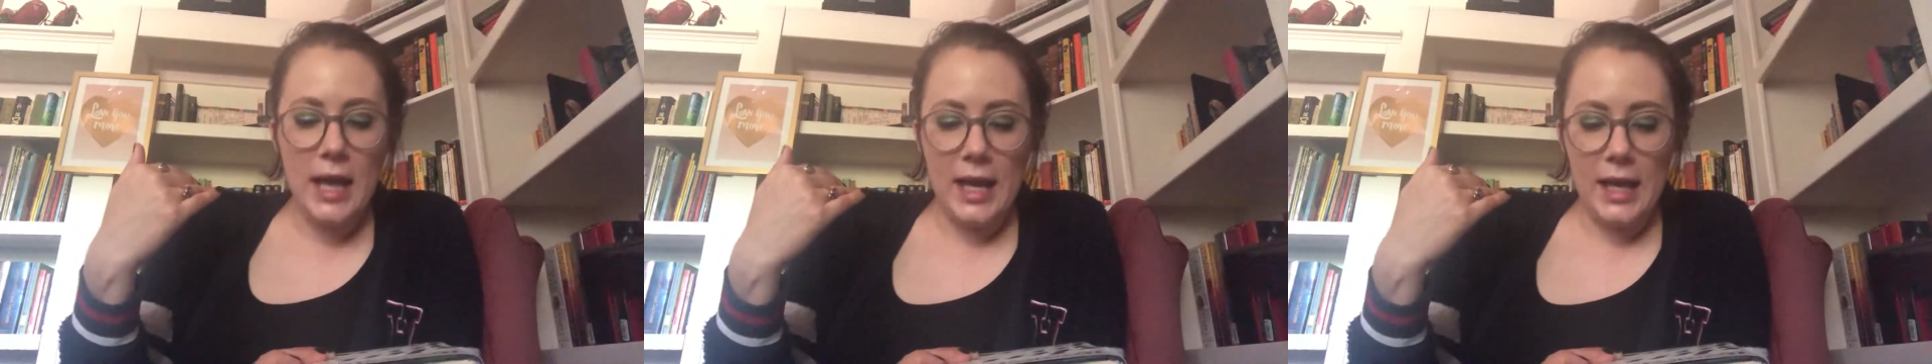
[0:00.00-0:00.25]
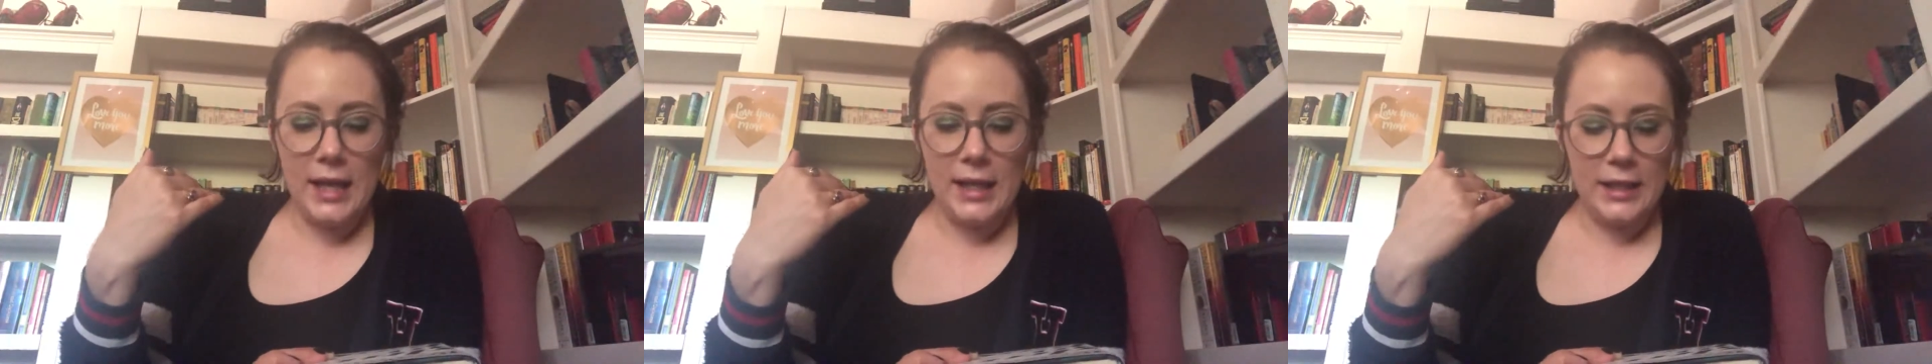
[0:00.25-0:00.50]

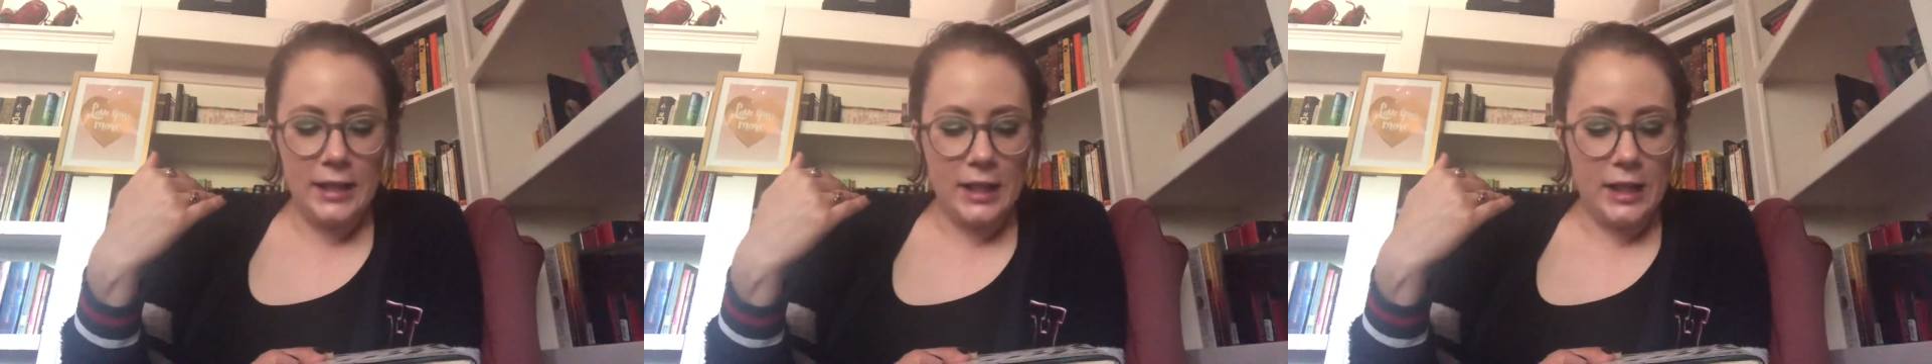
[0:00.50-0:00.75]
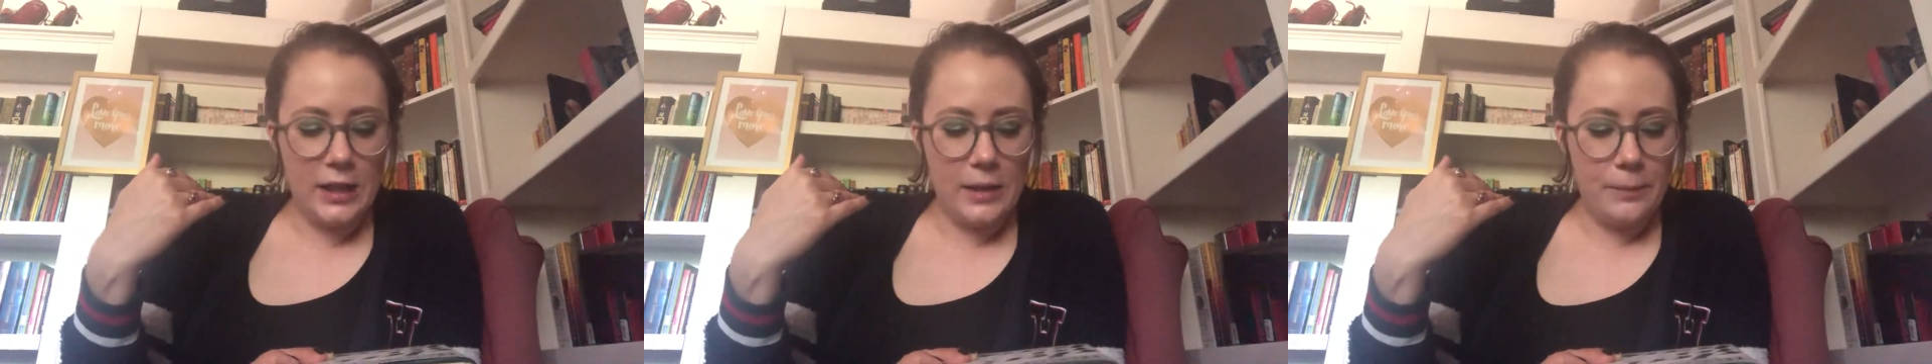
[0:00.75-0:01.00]
And
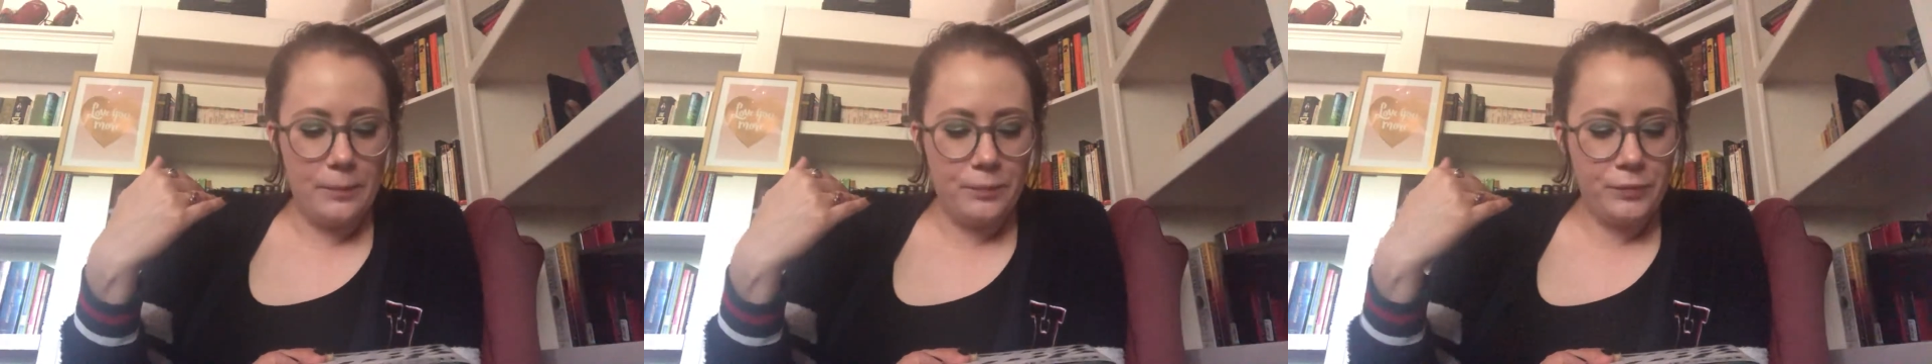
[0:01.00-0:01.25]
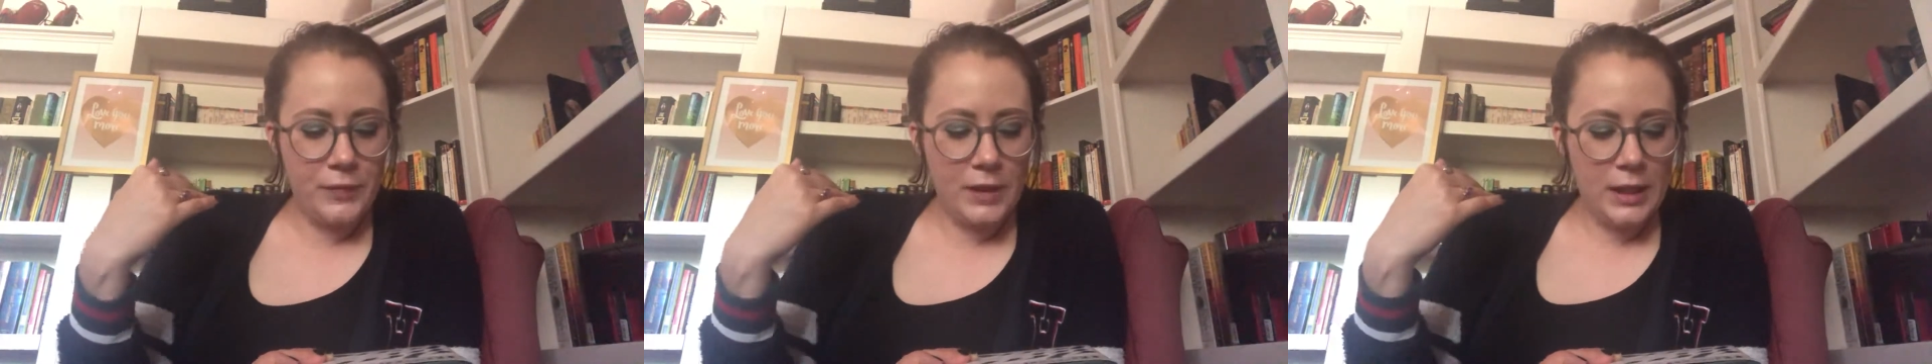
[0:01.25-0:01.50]

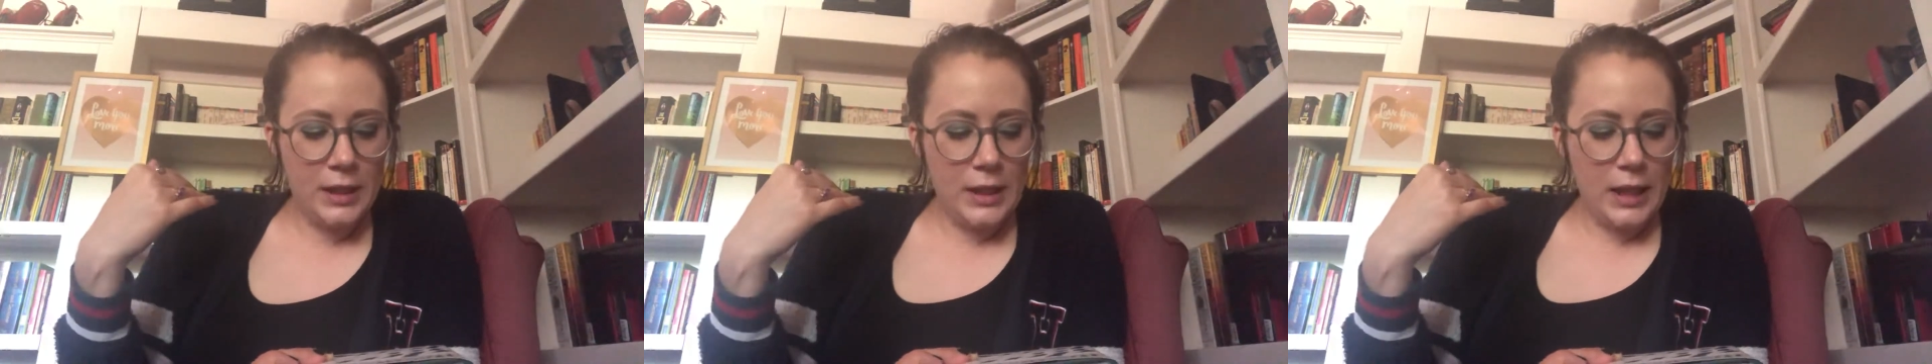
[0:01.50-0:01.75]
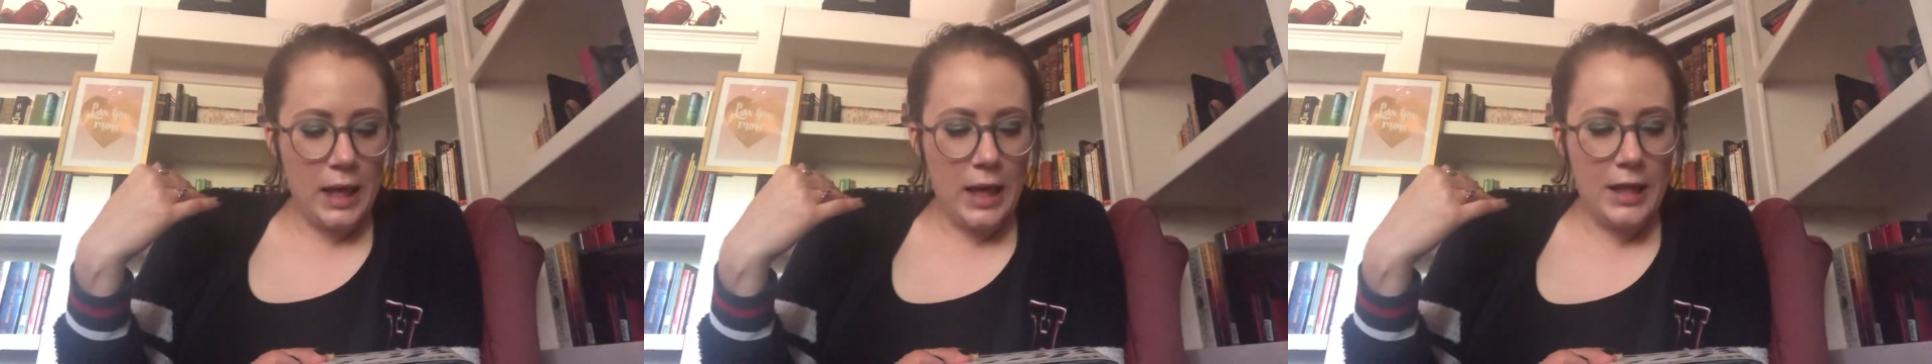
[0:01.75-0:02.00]

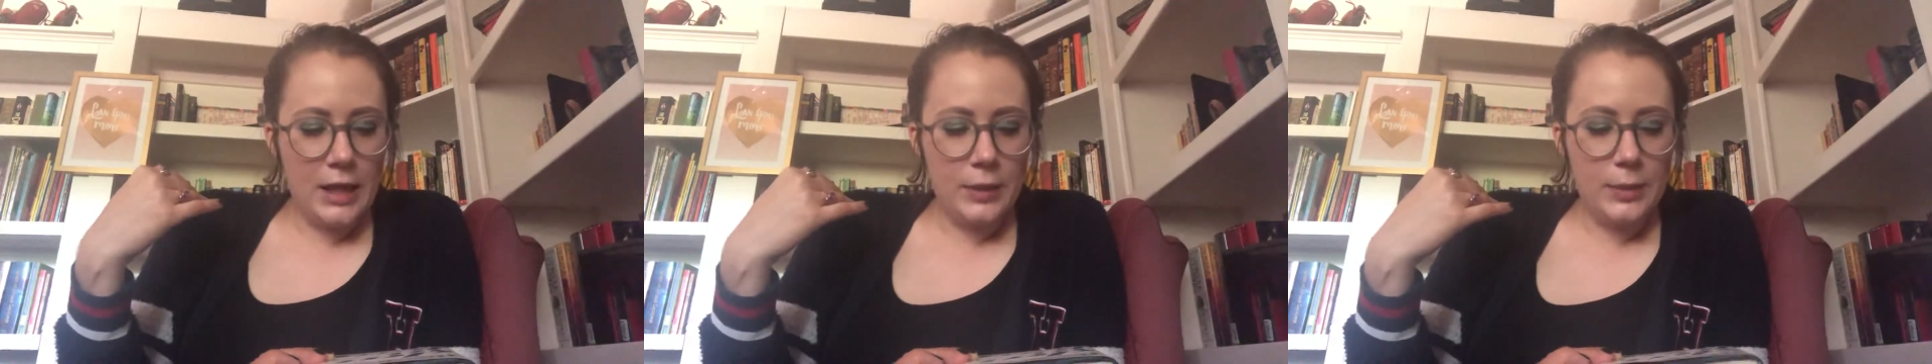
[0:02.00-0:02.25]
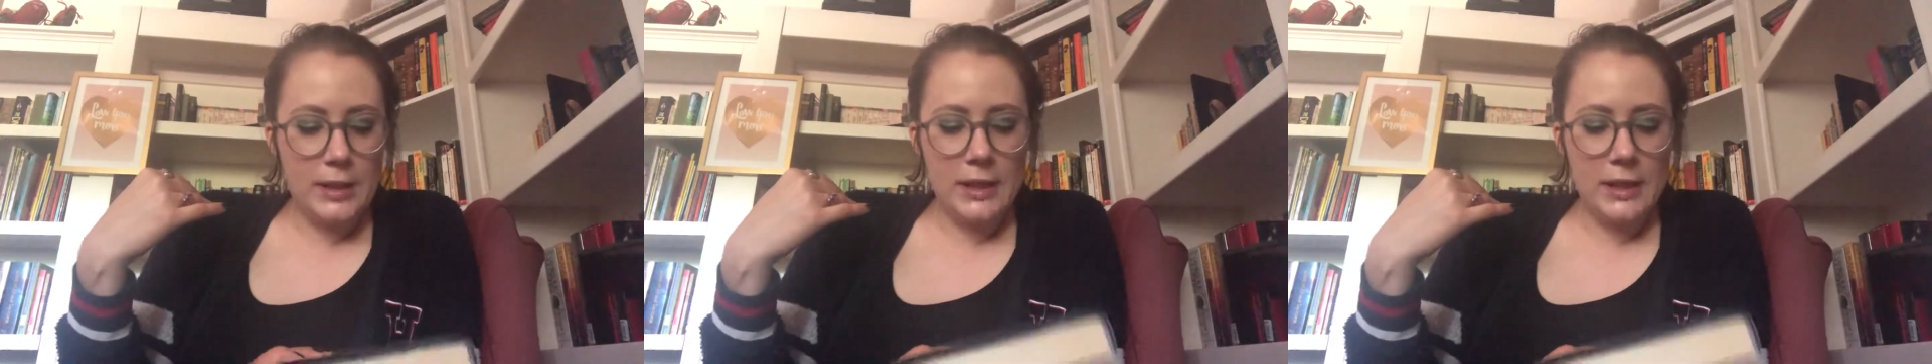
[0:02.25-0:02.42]
I thought it was